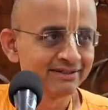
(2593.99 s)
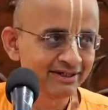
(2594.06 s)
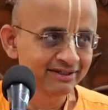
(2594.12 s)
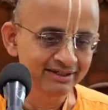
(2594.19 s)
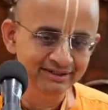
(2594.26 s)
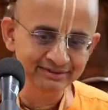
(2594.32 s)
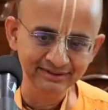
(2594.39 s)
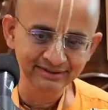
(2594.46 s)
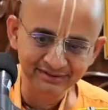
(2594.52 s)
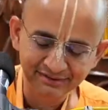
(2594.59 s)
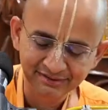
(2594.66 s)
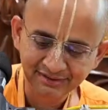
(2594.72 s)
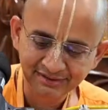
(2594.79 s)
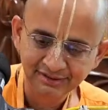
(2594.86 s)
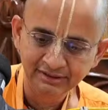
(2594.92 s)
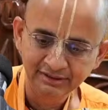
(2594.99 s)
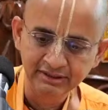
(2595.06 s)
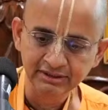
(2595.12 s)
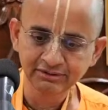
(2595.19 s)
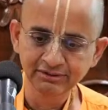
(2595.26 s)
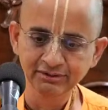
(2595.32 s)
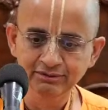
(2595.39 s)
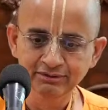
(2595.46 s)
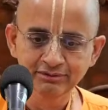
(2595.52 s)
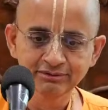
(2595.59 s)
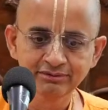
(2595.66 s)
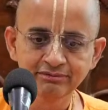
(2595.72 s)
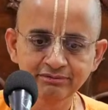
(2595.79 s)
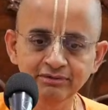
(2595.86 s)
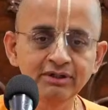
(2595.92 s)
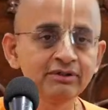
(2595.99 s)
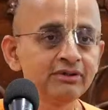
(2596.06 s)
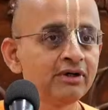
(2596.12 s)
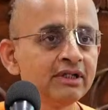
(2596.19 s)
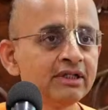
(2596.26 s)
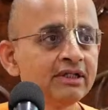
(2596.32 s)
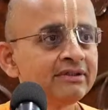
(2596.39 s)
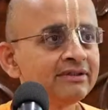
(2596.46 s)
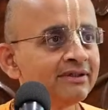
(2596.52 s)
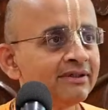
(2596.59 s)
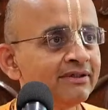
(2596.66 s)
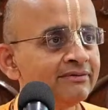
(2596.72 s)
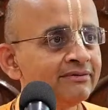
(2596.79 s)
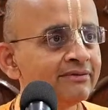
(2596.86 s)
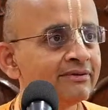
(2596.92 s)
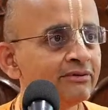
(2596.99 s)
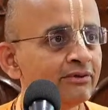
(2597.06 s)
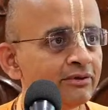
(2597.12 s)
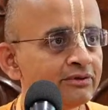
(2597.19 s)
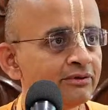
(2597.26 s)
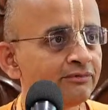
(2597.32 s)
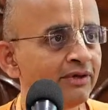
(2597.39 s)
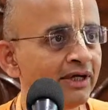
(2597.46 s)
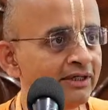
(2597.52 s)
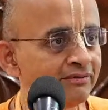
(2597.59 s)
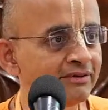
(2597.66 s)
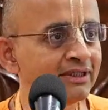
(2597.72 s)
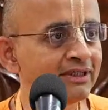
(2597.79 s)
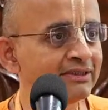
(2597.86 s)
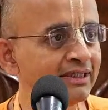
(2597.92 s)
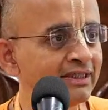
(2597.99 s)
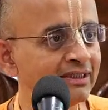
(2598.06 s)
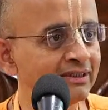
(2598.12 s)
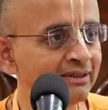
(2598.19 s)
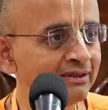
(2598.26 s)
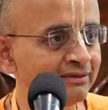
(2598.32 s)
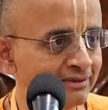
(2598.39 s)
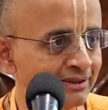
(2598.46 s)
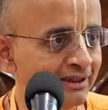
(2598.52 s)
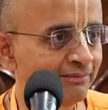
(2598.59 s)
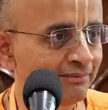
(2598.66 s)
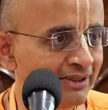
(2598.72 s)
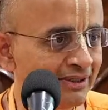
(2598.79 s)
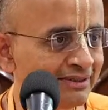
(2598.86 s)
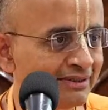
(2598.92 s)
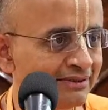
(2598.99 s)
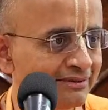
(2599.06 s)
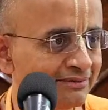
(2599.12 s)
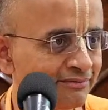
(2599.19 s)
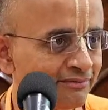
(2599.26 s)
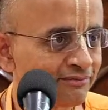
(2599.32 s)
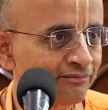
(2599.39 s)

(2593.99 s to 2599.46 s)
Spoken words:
Take like this. So, what do you call this? Those who fight with the stick, they play this.